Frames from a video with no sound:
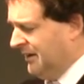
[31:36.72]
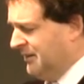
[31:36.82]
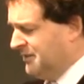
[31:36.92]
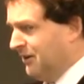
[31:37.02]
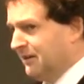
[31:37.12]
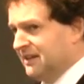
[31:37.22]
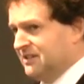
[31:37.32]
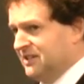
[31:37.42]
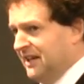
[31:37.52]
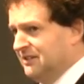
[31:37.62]
you don't get a
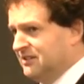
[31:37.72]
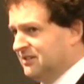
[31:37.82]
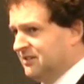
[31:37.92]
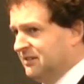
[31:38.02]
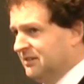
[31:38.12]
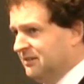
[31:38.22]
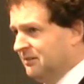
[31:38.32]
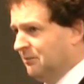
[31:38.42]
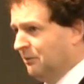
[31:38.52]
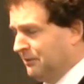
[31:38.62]
sense
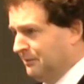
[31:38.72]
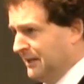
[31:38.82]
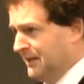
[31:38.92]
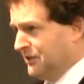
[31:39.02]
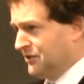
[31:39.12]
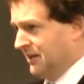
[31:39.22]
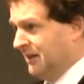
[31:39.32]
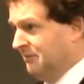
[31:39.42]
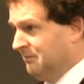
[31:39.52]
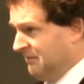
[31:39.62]
with the bee
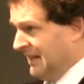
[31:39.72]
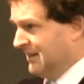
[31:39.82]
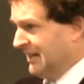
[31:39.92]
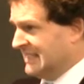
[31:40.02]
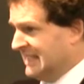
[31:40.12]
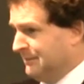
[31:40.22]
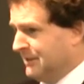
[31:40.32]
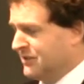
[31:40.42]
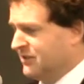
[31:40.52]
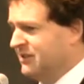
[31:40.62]
industry, unlike some
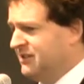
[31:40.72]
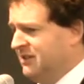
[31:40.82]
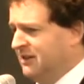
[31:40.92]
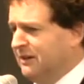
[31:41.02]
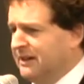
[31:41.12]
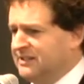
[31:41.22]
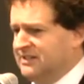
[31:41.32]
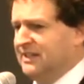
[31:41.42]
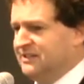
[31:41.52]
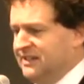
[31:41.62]
industries, you don't get a
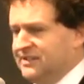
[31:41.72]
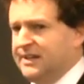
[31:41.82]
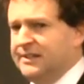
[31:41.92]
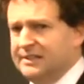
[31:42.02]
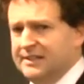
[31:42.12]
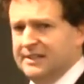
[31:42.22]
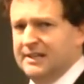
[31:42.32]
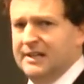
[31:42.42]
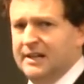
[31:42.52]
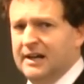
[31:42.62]
sense there's a,
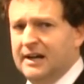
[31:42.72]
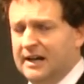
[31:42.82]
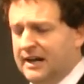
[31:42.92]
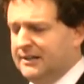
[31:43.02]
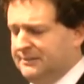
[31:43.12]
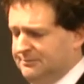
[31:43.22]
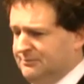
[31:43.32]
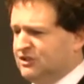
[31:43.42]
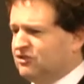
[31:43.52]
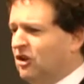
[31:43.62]
a
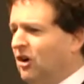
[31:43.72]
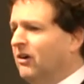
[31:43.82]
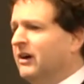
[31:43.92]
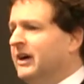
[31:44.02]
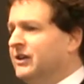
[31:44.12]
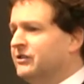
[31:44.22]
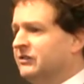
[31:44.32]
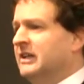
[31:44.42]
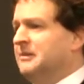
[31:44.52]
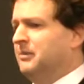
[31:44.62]
strong
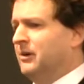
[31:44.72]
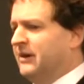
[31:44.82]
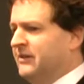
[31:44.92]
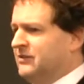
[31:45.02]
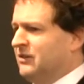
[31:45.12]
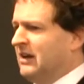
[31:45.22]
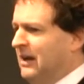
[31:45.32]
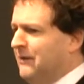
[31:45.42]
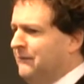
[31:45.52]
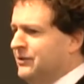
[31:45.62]
industry-led body that's got a
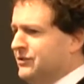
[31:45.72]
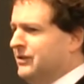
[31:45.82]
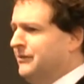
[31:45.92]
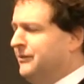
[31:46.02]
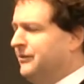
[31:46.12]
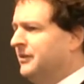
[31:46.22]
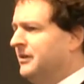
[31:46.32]
clear vision of